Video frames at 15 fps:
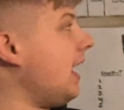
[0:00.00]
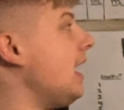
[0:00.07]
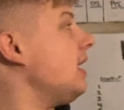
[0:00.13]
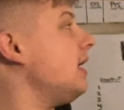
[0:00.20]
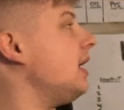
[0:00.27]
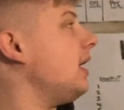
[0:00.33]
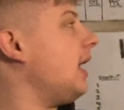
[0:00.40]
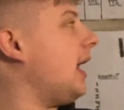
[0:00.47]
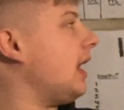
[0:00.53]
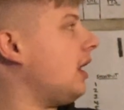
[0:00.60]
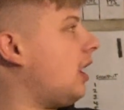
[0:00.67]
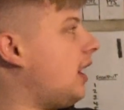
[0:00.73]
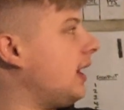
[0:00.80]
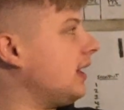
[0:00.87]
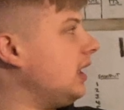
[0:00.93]
ended at
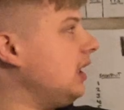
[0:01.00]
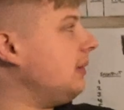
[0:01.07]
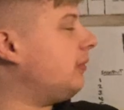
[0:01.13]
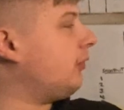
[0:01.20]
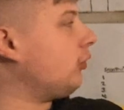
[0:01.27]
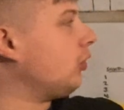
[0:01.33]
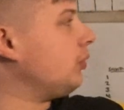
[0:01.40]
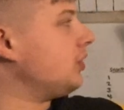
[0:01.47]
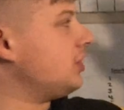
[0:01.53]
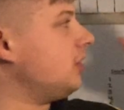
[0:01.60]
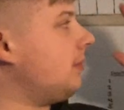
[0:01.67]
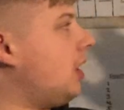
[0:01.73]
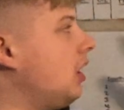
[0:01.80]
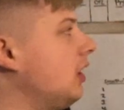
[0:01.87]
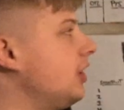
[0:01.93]
hockey before it was
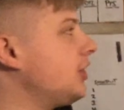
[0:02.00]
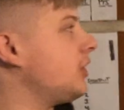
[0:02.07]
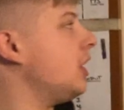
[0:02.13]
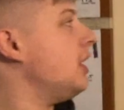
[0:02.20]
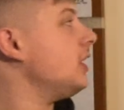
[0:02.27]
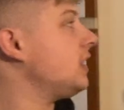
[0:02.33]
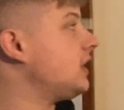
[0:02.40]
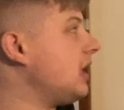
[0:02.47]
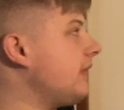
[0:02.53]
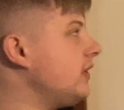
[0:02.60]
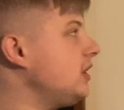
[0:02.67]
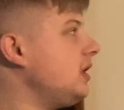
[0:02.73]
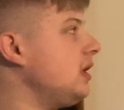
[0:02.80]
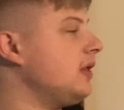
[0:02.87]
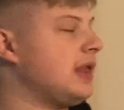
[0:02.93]
demolished,
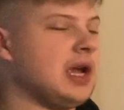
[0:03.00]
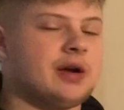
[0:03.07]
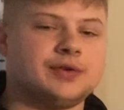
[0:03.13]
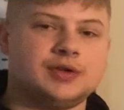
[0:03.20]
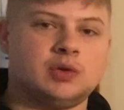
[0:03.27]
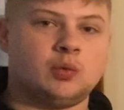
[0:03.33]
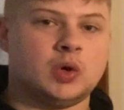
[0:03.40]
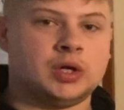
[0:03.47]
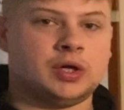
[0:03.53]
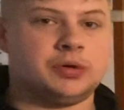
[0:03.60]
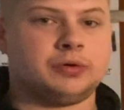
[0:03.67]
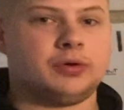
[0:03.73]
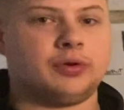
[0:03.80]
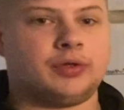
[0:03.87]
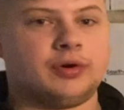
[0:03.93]

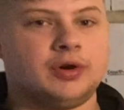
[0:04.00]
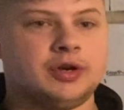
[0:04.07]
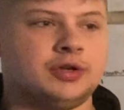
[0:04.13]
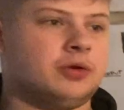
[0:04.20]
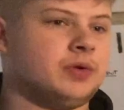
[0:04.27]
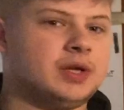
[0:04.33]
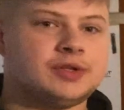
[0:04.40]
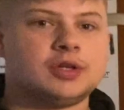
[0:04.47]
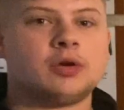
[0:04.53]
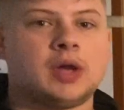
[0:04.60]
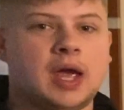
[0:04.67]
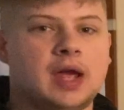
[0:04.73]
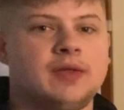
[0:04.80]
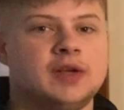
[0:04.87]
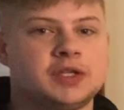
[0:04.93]
17,132. That's
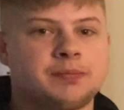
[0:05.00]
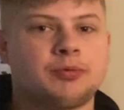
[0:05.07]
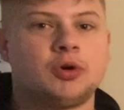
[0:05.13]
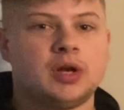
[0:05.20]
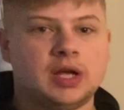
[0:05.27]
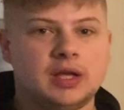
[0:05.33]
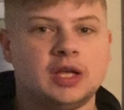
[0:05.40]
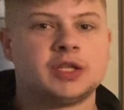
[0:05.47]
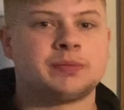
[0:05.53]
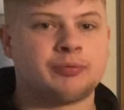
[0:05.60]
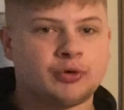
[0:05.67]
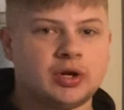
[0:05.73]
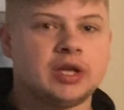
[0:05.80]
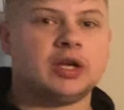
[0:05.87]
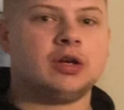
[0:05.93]
okay. That's
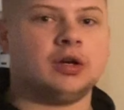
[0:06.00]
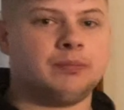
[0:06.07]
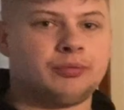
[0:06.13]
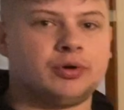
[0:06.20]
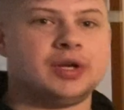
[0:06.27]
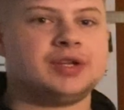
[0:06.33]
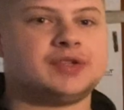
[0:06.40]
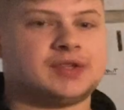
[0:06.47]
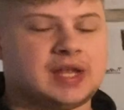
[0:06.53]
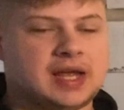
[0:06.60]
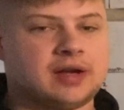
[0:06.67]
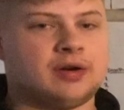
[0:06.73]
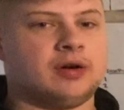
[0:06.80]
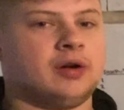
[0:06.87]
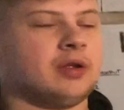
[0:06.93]
pretty good, pretty
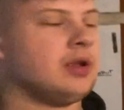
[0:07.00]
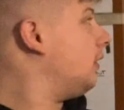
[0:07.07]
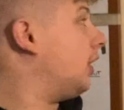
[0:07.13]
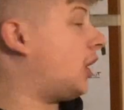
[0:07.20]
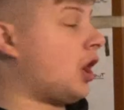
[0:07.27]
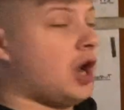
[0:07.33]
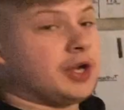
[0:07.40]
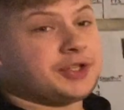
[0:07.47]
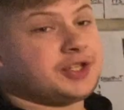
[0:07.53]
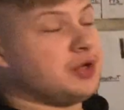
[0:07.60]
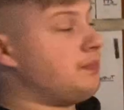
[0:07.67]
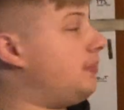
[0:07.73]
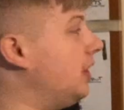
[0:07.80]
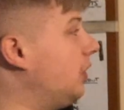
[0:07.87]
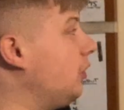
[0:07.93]
standard. The cost to
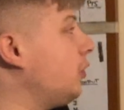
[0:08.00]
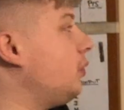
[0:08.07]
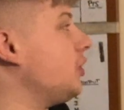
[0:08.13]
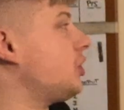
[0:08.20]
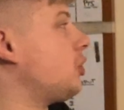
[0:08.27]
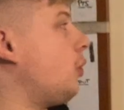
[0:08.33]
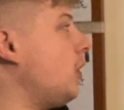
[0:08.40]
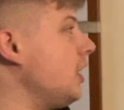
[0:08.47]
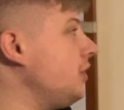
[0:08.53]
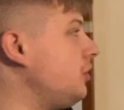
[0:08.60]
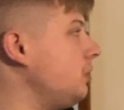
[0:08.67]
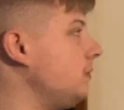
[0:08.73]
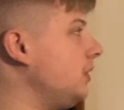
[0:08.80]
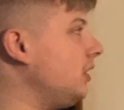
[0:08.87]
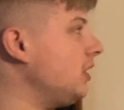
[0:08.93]
build was
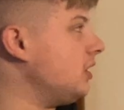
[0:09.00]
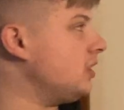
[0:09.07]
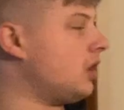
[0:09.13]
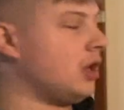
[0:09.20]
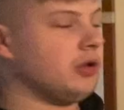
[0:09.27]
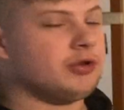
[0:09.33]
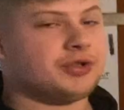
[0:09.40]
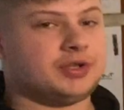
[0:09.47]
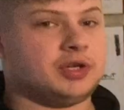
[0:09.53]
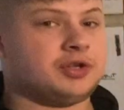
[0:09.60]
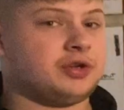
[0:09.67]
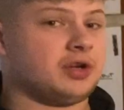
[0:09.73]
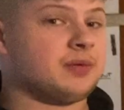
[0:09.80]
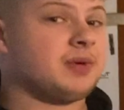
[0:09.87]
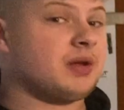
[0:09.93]
$22 million, and it
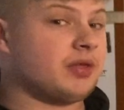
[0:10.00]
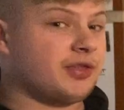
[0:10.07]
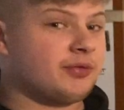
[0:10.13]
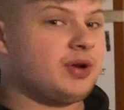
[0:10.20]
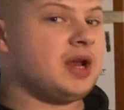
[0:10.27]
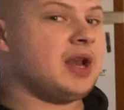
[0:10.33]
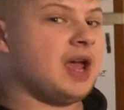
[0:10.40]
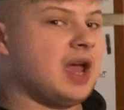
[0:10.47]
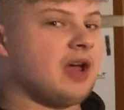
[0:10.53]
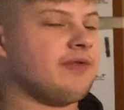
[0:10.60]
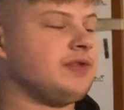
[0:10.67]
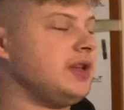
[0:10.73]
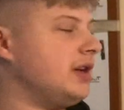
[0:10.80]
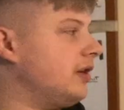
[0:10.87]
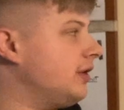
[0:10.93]
took about 3.5
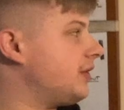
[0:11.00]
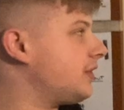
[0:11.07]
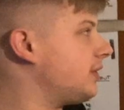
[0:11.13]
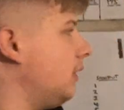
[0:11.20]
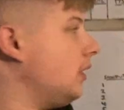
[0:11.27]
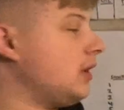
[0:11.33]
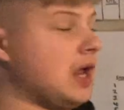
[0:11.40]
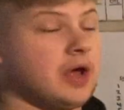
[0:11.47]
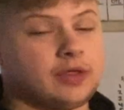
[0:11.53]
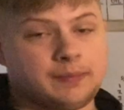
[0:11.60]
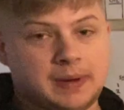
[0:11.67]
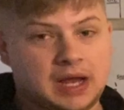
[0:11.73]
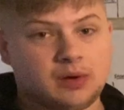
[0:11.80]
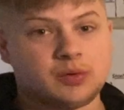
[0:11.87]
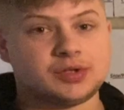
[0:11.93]
years. Now, the
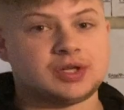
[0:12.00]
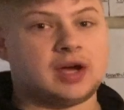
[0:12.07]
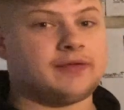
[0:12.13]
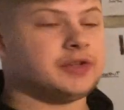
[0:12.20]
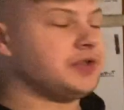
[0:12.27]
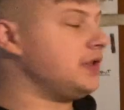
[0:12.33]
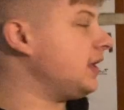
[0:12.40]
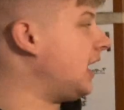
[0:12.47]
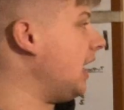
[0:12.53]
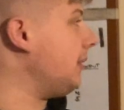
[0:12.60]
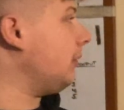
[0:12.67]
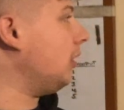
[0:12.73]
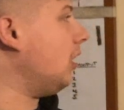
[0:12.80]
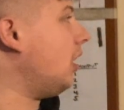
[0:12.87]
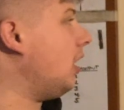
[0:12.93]
Penguins obviously came
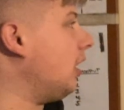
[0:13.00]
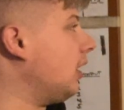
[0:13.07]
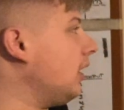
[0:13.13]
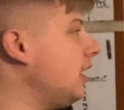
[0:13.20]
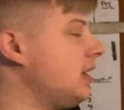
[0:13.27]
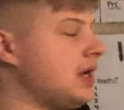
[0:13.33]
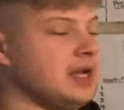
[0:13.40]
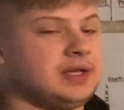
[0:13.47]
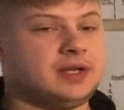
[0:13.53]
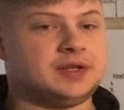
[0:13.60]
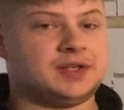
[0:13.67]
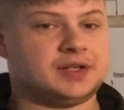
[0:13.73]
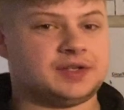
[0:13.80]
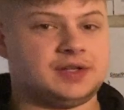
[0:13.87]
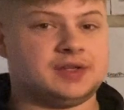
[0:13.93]
along in
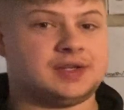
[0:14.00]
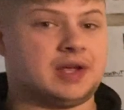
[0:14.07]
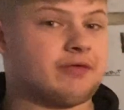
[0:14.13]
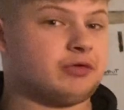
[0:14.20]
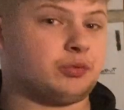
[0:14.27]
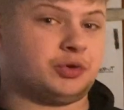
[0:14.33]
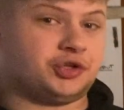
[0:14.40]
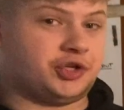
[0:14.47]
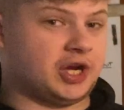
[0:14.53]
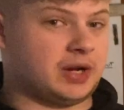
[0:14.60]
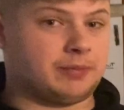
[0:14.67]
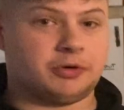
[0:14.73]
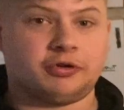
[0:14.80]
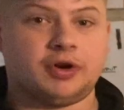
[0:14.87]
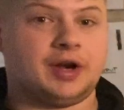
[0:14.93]
1967 with Jack
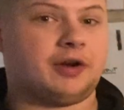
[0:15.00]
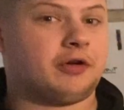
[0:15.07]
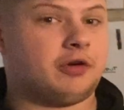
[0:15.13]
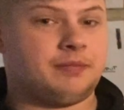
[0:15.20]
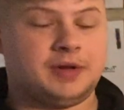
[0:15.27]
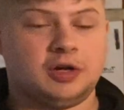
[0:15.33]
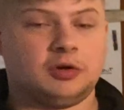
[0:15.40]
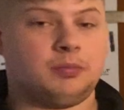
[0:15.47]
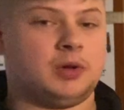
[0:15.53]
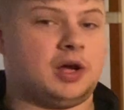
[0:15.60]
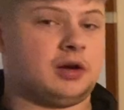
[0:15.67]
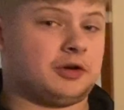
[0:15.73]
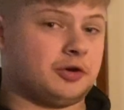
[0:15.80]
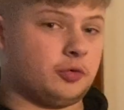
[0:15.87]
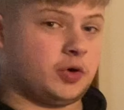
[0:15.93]
McGregor and Peter
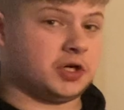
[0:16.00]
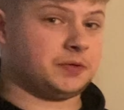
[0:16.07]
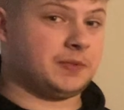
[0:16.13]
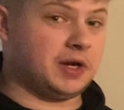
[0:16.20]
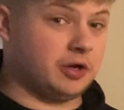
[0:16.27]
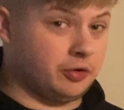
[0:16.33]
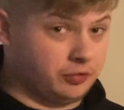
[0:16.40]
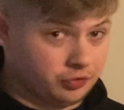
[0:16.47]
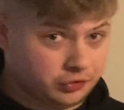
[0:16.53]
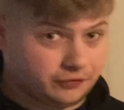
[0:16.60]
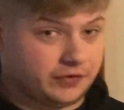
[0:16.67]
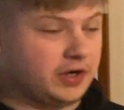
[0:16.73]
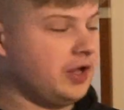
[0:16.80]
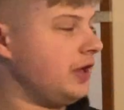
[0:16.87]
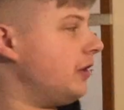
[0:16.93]
Block. Go watch my owner's
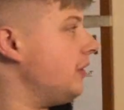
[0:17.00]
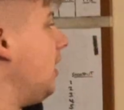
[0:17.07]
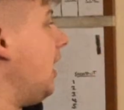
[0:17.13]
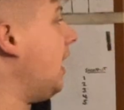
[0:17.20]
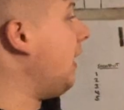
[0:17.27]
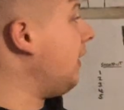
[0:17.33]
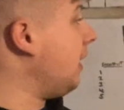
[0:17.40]
video. And